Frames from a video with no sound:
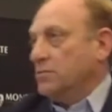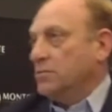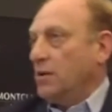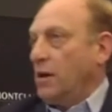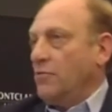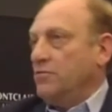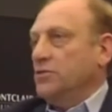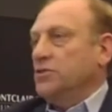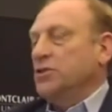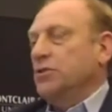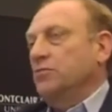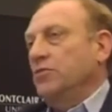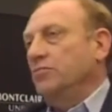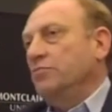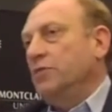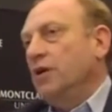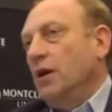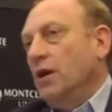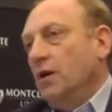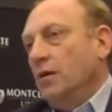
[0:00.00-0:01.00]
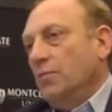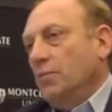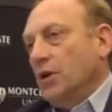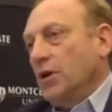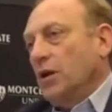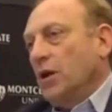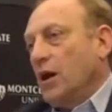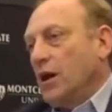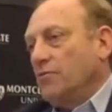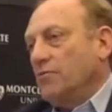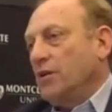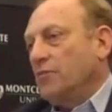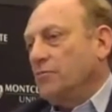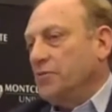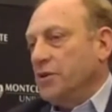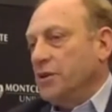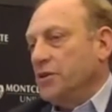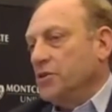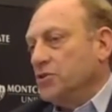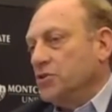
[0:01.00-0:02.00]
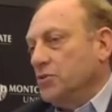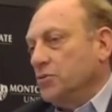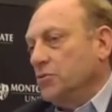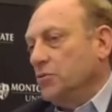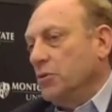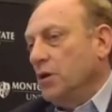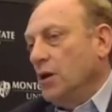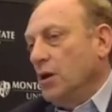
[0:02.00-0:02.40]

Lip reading: obviously, we've put a lot of effort into